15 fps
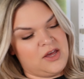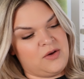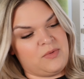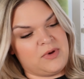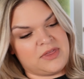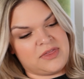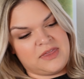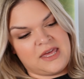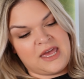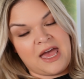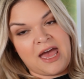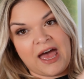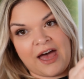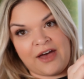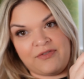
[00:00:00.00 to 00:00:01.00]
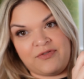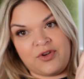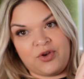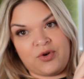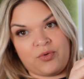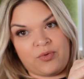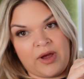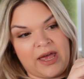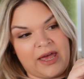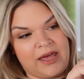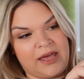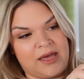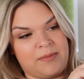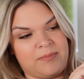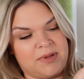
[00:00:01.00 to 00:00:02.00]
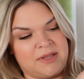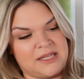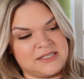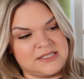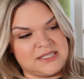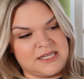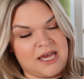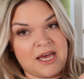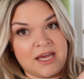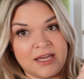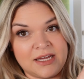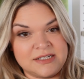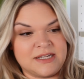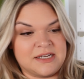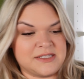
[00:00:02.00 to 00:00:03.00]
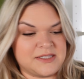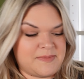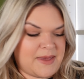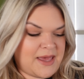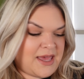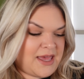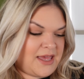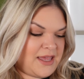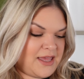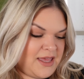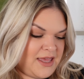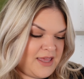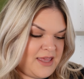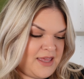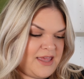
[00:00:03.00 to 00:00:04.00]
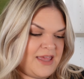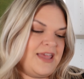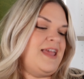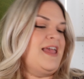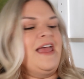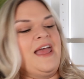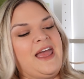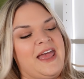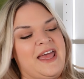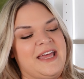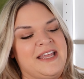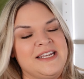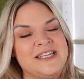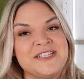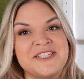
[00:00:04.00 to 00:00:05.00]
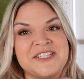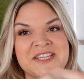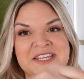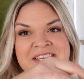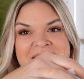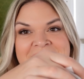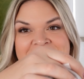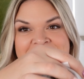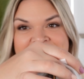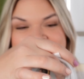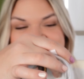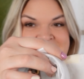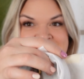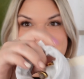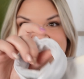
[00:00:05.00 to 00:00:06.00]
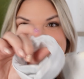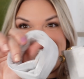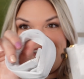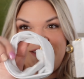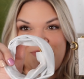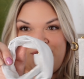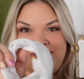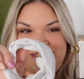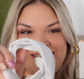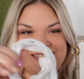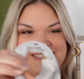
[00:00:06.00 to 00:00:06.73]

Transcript: with the half gray Balenciaga dust bag. And this is what's